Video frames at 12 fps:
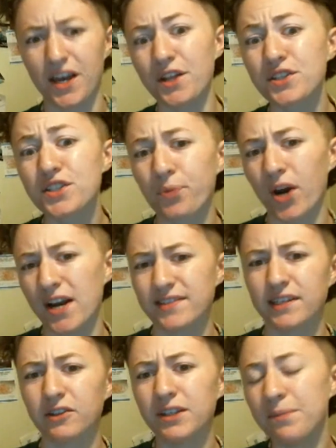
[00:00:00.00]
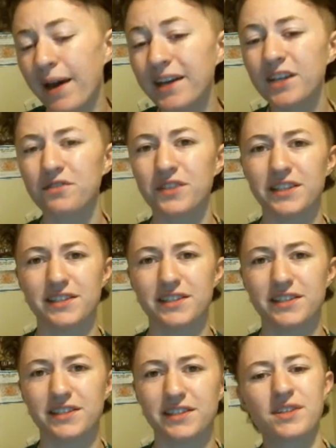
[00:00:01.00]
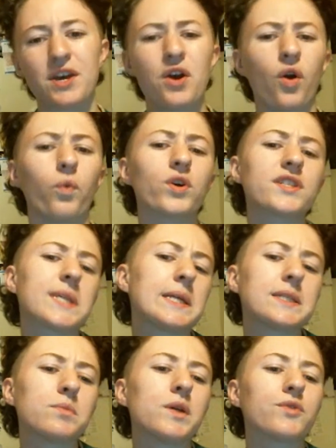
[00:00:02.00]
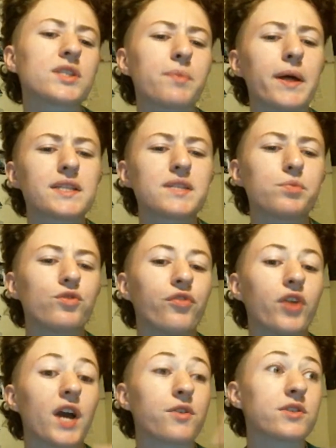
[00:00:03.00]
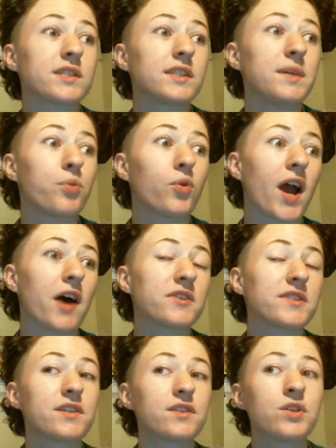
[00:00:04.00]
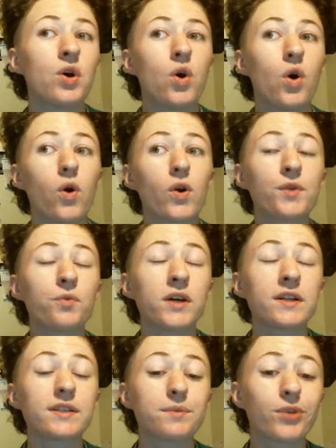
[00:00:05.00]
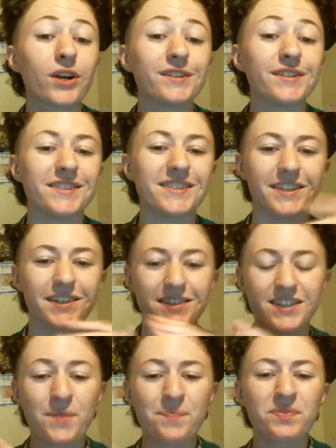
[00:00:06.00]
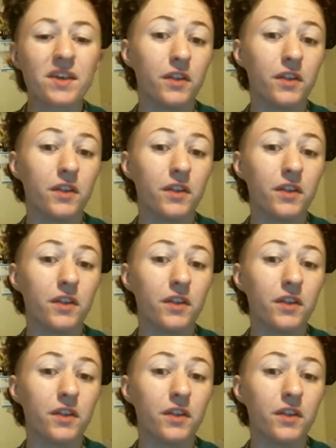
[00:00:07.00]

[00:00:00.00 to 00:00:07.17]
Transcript: Unsurprisingly, many of these demons were said to be responsible for either sleep paralysis or unwanted pregnancies.